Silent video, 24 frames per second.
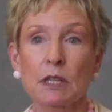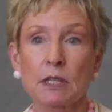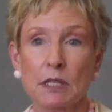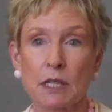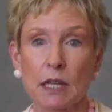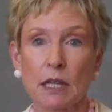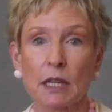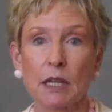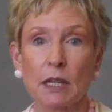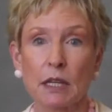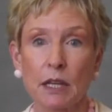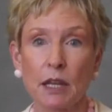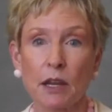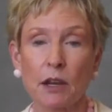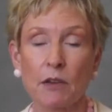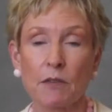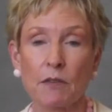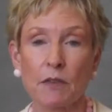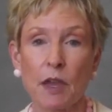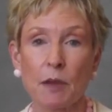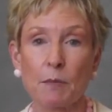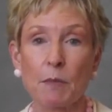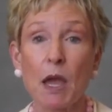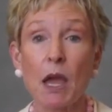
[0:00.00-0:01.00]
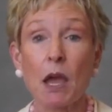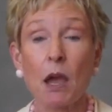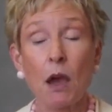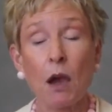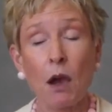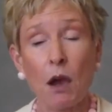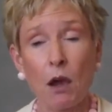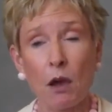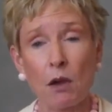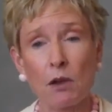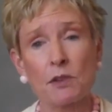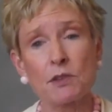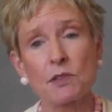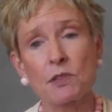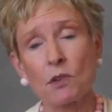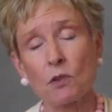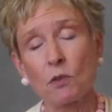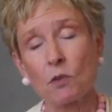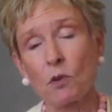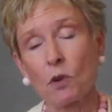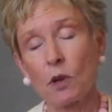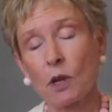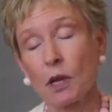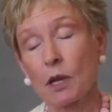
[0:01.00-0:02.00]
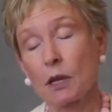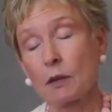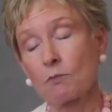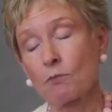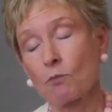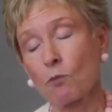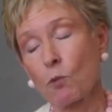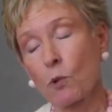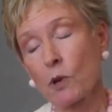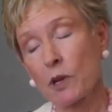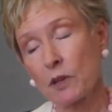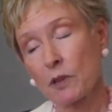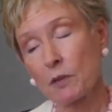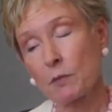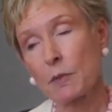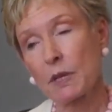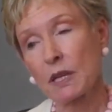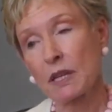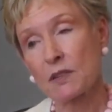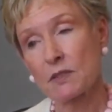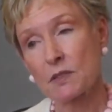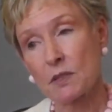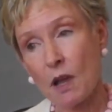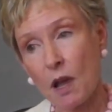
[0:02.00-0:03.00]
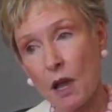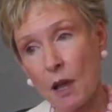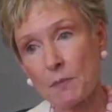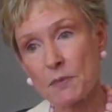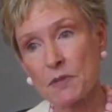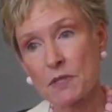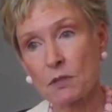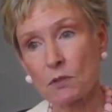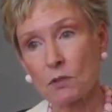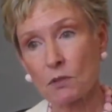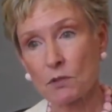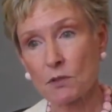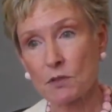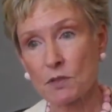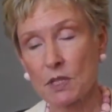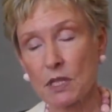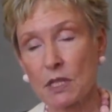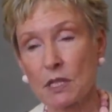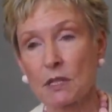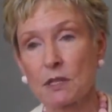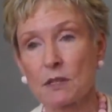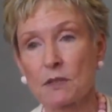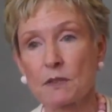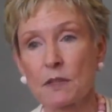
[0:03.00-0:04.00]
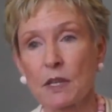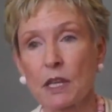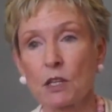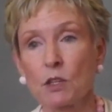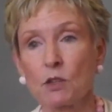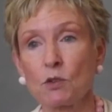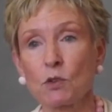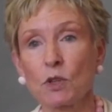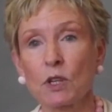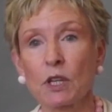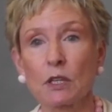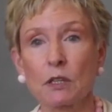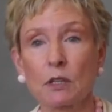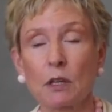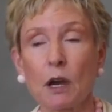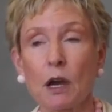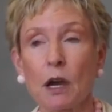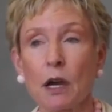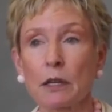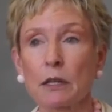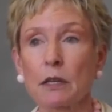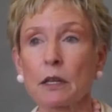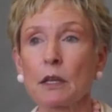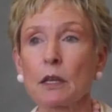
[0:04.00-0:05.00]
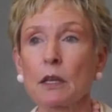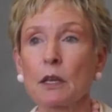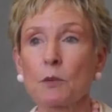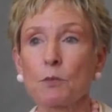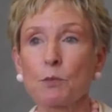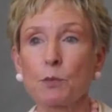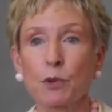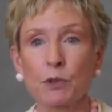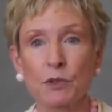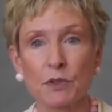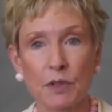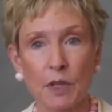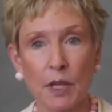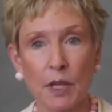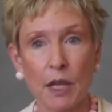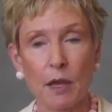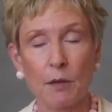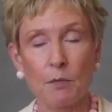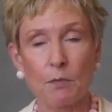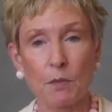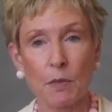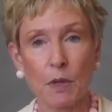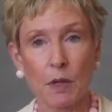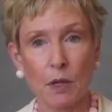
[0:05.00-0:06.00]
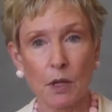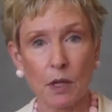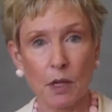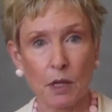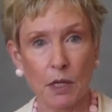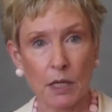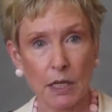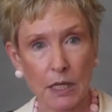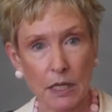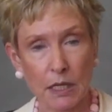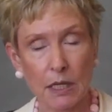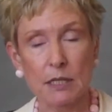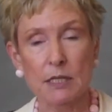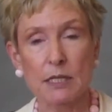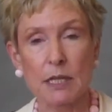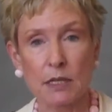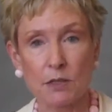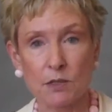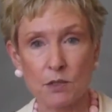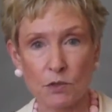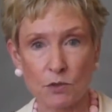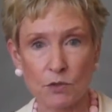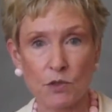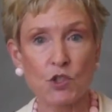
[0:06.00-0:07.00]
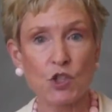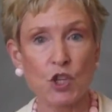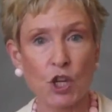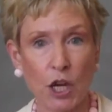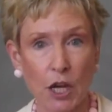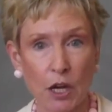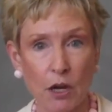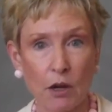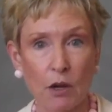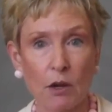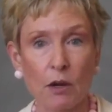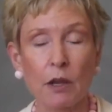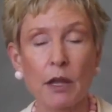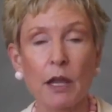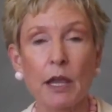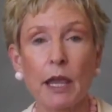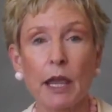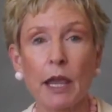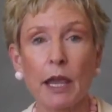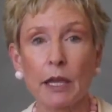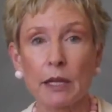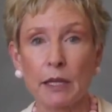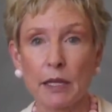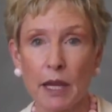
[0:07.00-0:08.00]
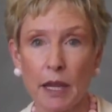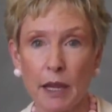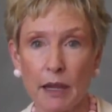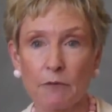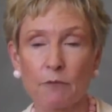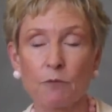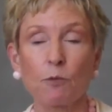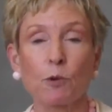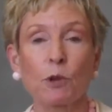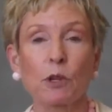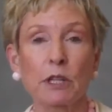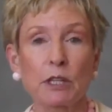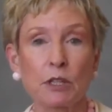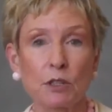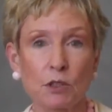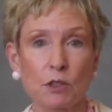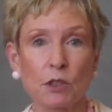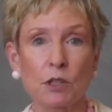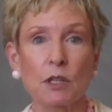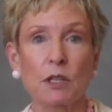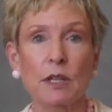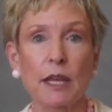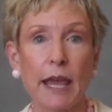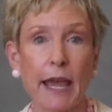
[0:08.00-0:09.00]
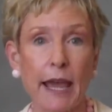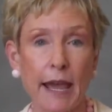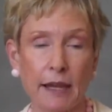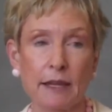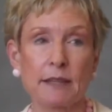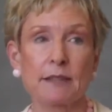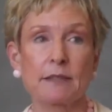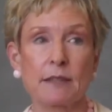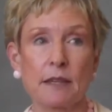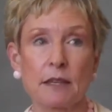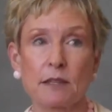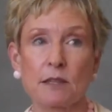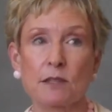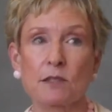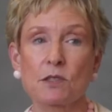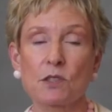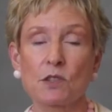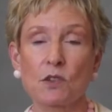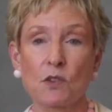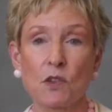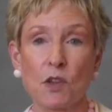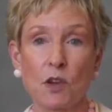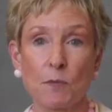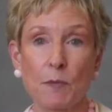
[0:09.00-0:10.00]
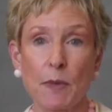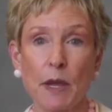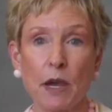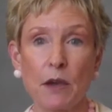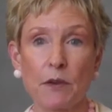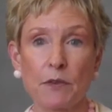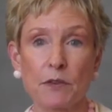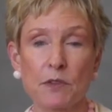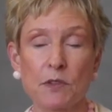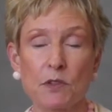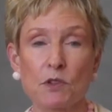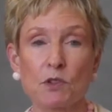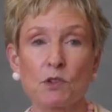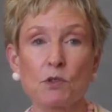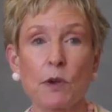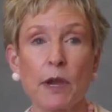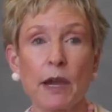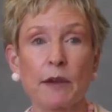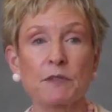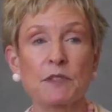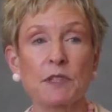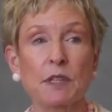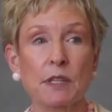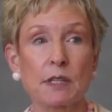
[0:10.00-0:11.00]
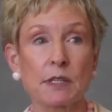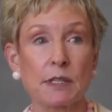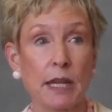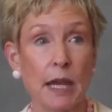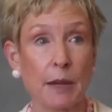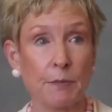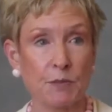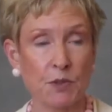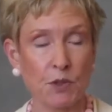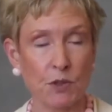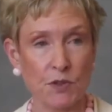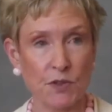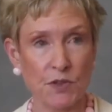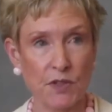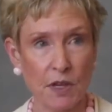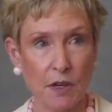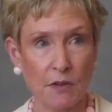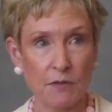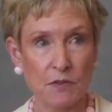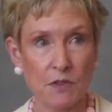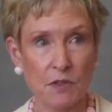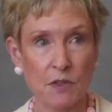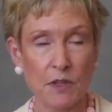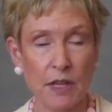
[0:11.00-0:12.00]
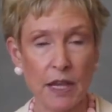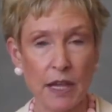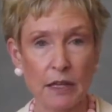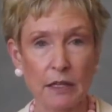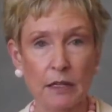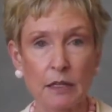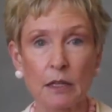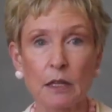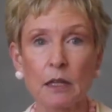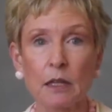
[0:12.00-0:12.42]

taking care of them. Also, one of the biggest obstacles is that you cannot put them in a dental chair and have really good access to their mouth. So you have to adapt yourself to that.